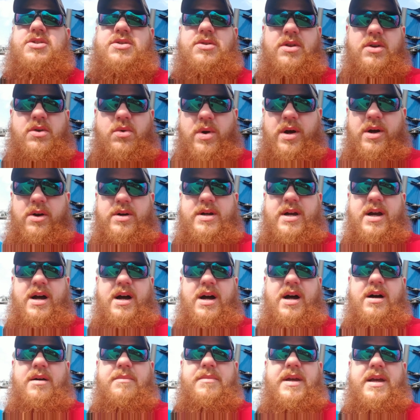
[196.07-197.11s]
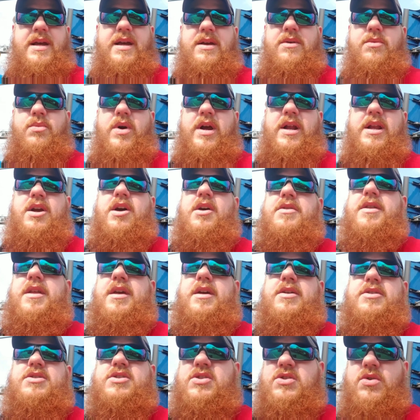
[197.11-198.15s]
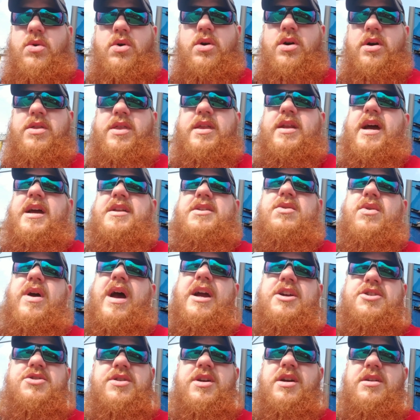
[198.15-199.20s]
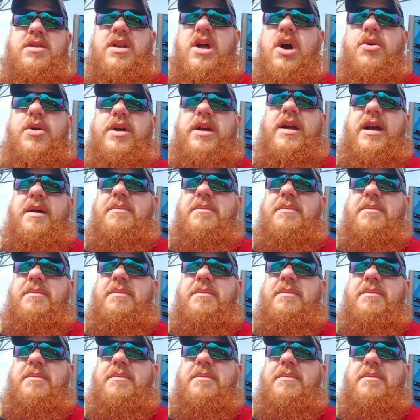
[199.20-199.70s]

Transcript: through the Qualcomm and waiting on the store than I do actually unloading.